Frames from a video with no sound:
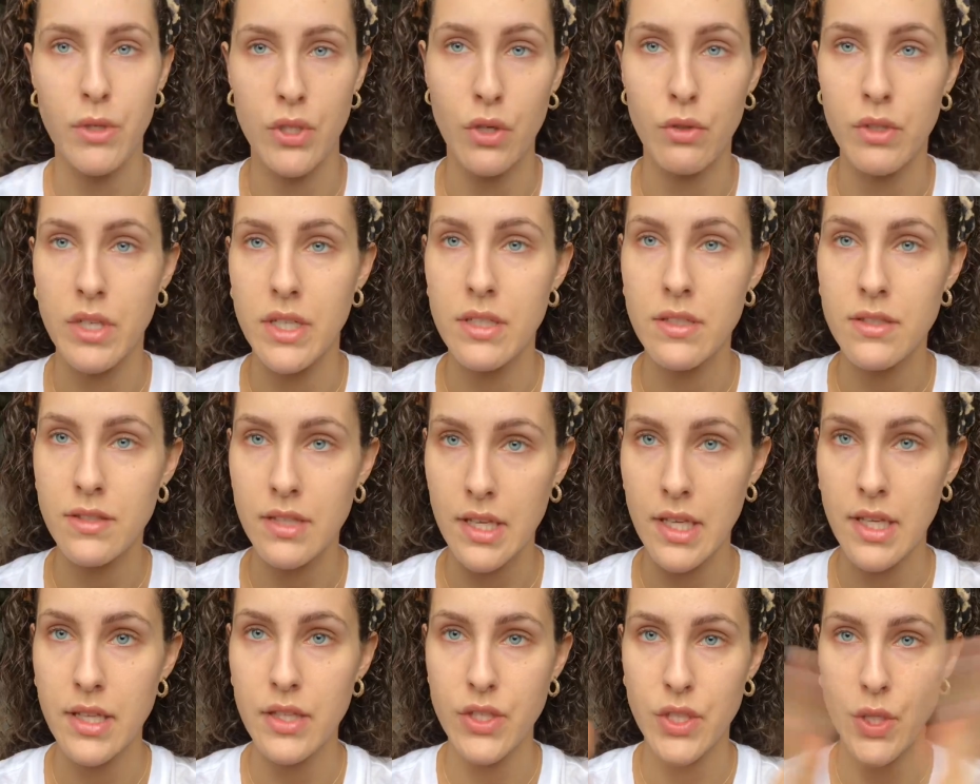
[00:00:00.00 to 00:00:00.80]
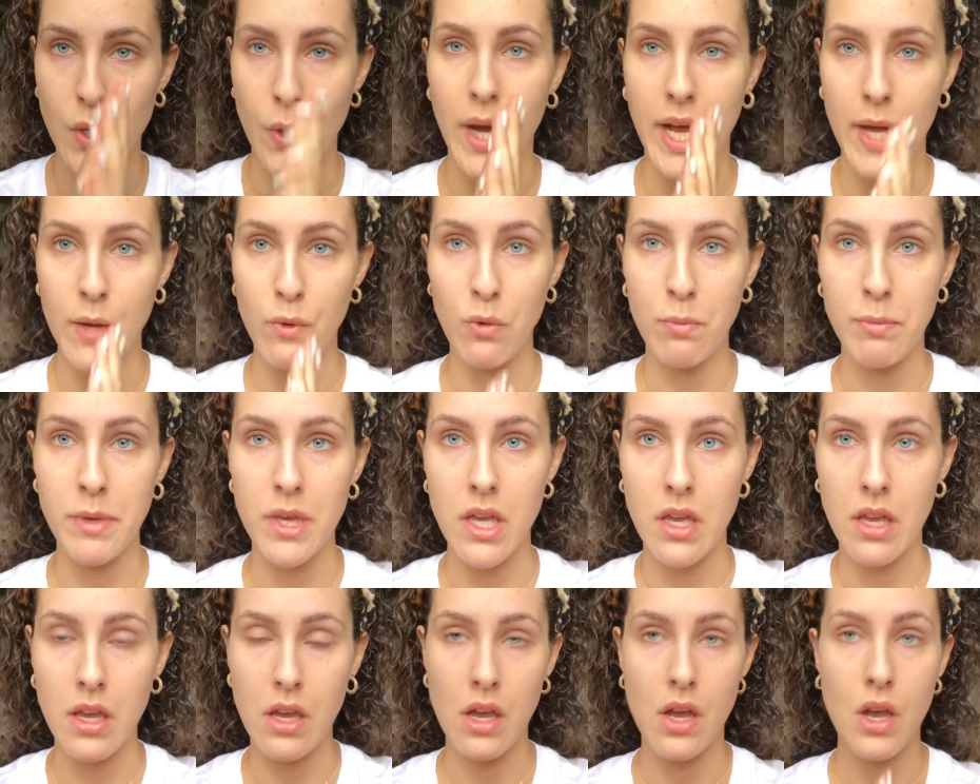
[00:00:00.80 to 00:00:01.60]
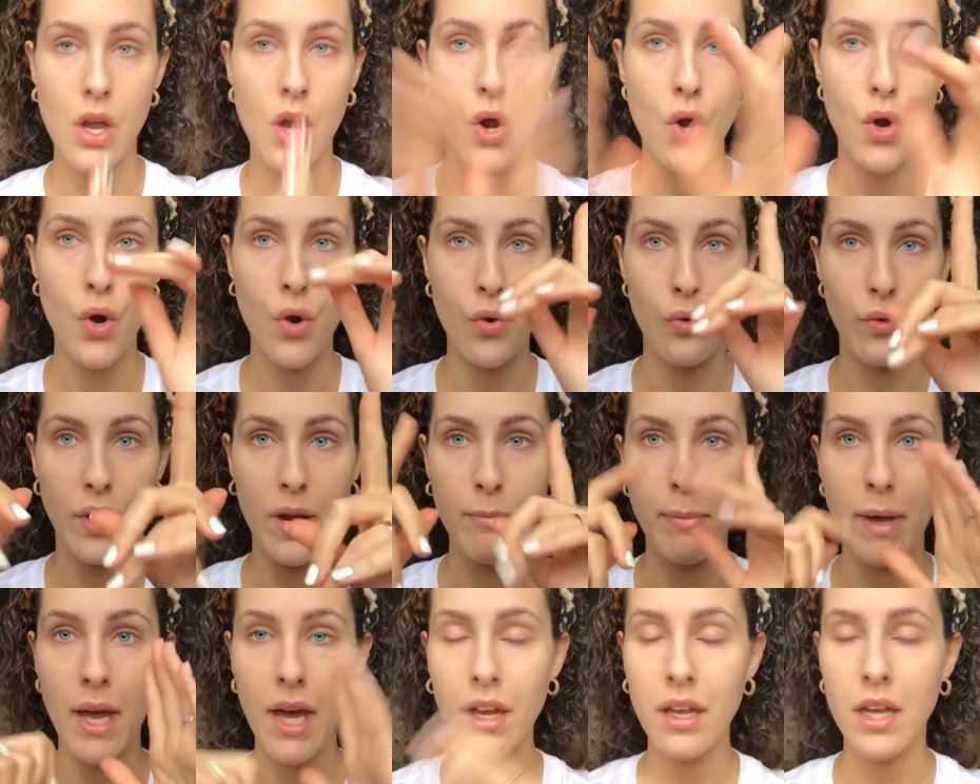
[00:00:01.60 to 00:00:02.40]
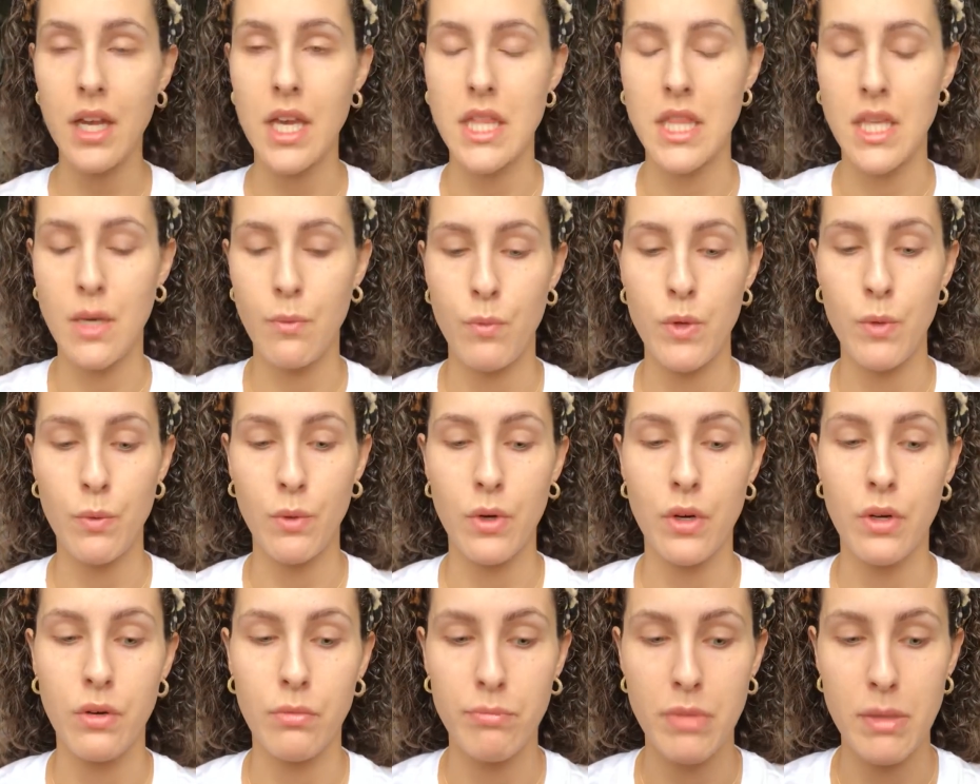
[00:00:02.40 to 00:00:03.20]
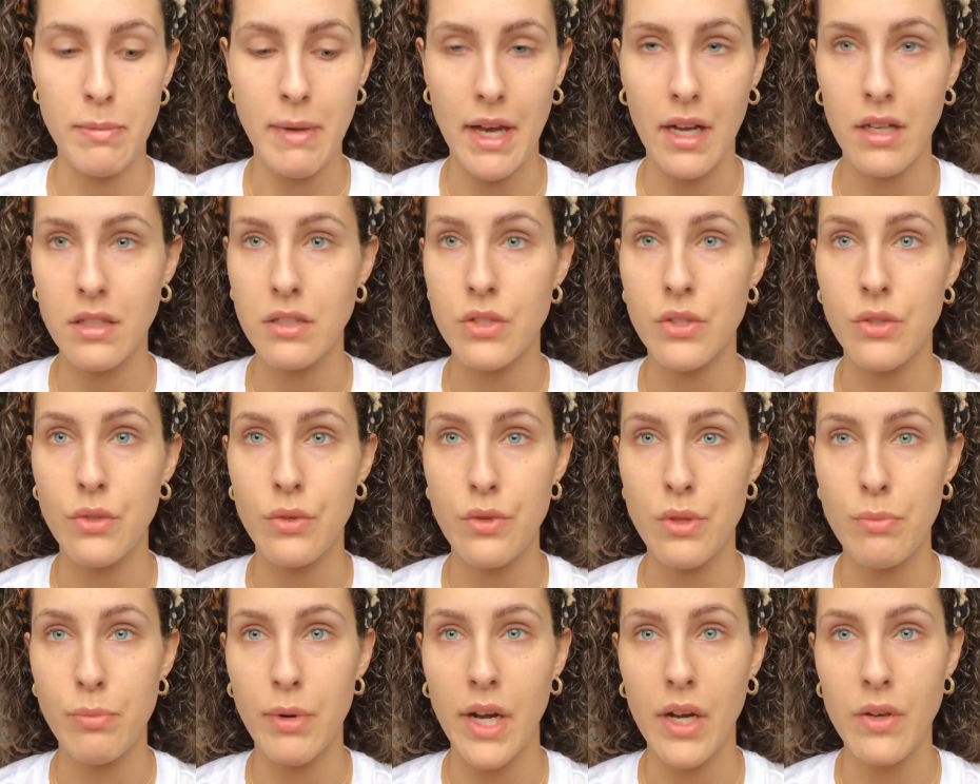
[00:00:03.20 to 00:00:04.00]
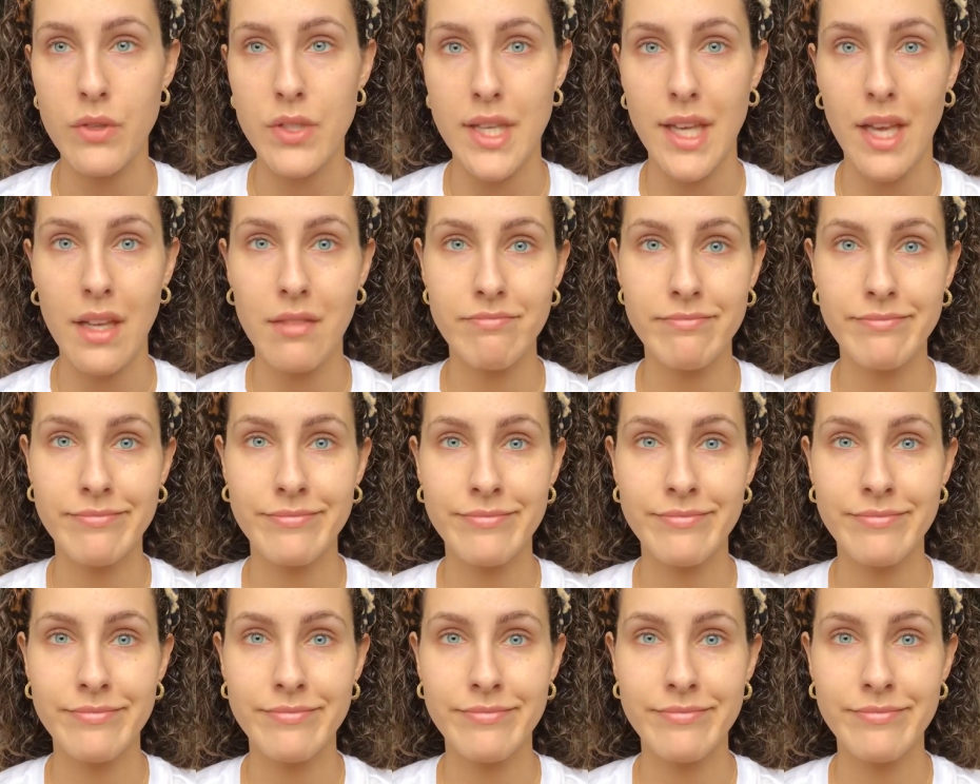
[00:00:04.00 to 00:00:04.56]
You don't need to see it, so I will be right back, and then we will be back to the brows again.